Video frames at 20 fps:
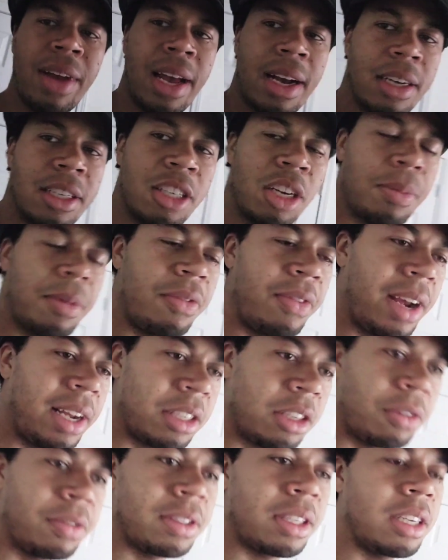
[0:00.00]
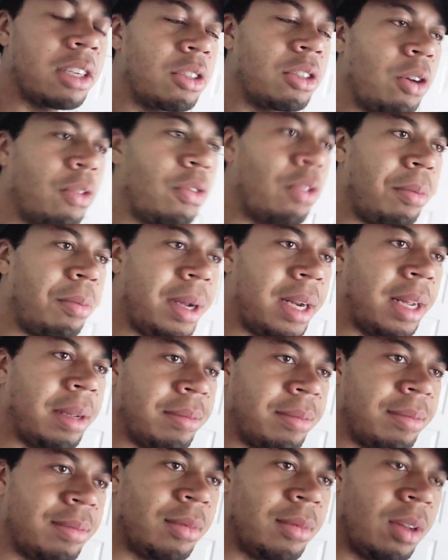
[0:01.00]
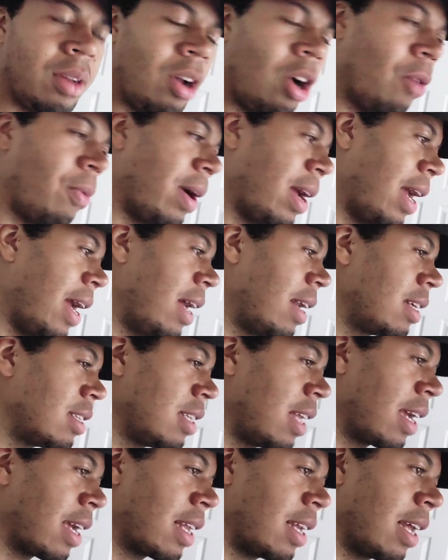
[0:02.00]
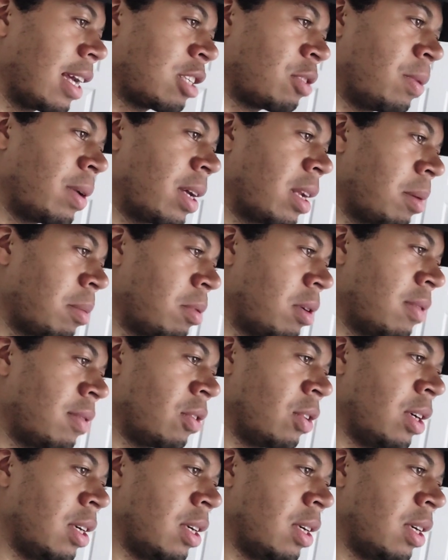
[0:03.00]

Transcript: had legitimate fan service in this show for a minute. Oh wait, Andy's naked next week in the preview, huh?